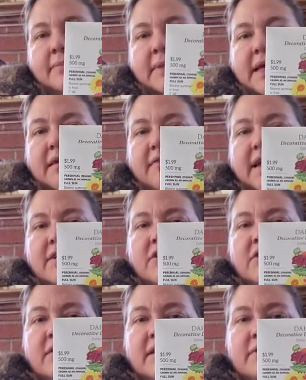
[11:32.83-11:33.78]
I've had
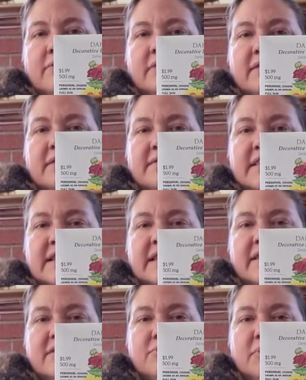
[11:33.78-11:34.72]
good luck with
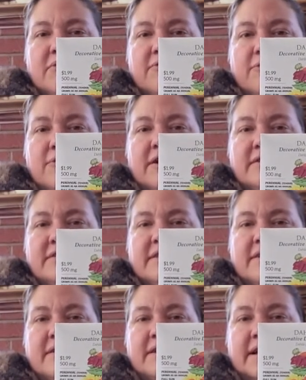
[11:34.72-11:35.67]
zinnias before,
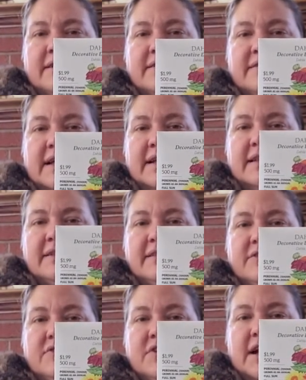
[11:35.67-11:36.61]
so I decided
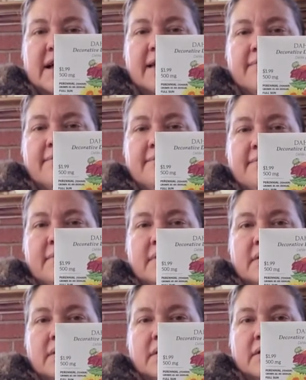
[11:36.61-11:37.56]
to try
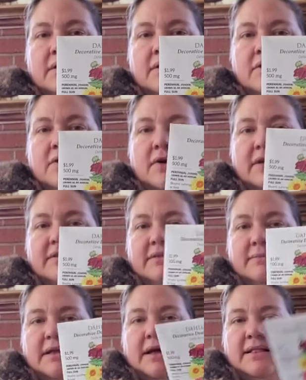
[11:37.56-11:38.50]
growing
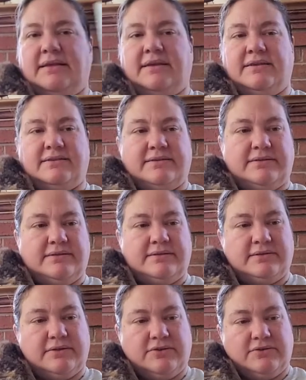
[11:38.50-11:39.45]
some dahlias.
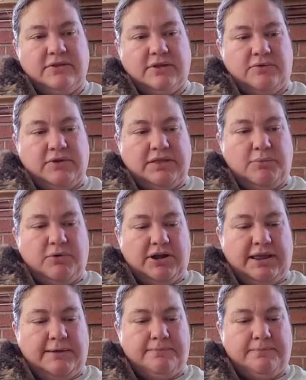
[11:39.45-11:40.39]
Those looked really
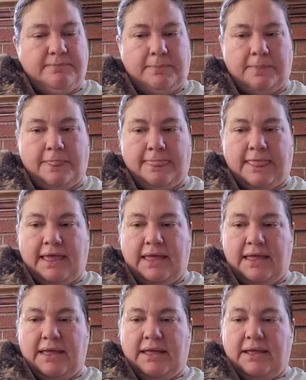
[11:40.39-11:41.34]
pretty.
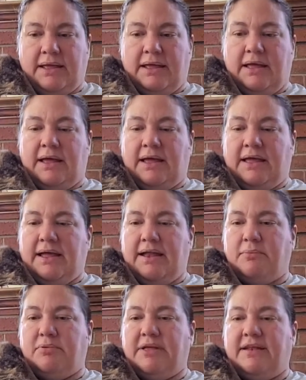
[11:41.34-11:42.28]
I got
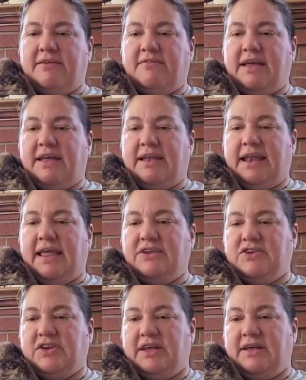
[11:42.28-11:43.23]
a blend of
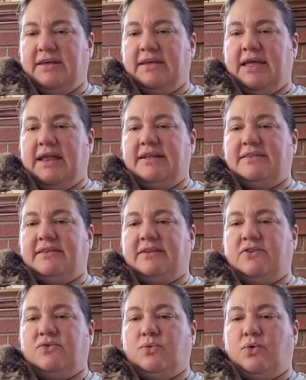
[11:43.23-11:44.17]
echinacea, and it's
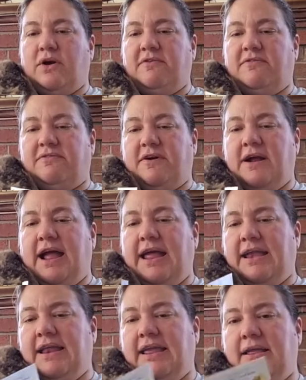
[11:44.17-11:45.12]
a dwarf
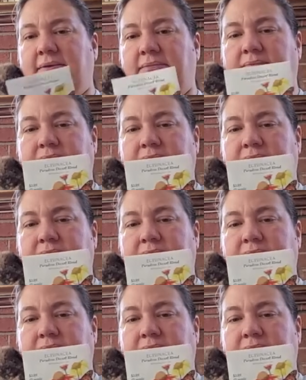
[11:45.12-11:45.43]
variety.